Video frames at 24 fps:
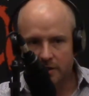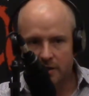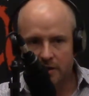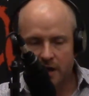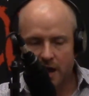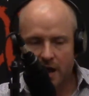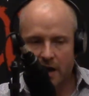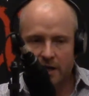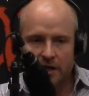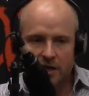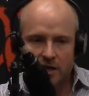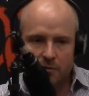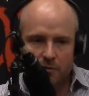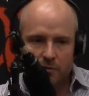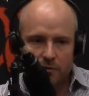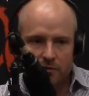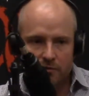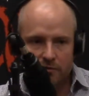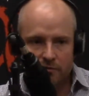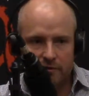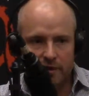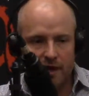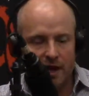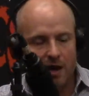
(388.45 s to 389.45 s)
How do you
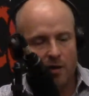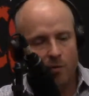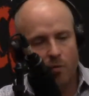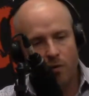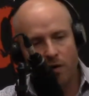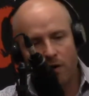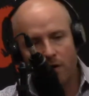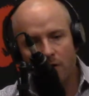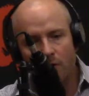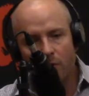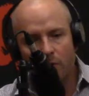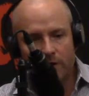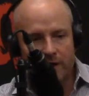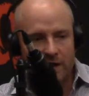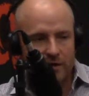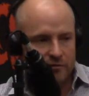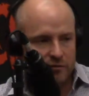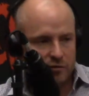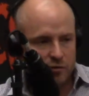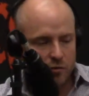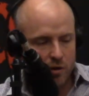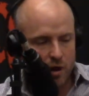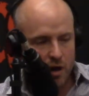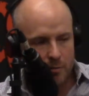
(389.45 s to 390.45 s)
prove that? Well, we have
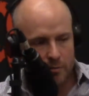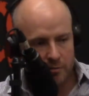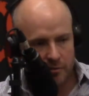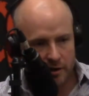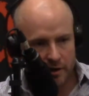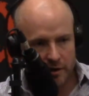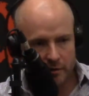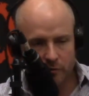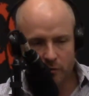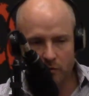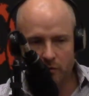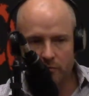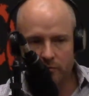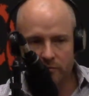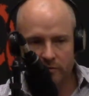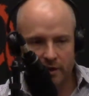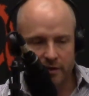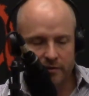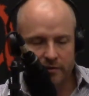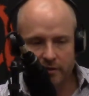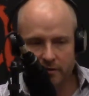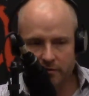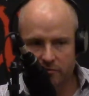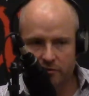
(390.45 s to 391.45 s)
2 operating rooms
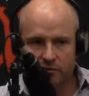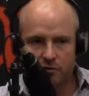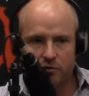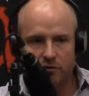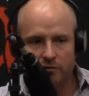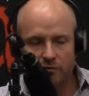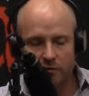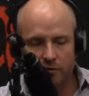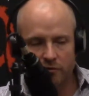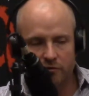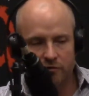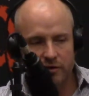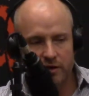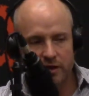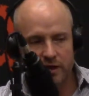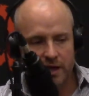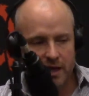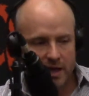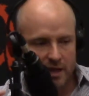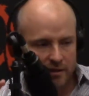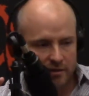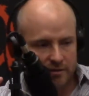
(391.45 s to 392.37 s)
at this university.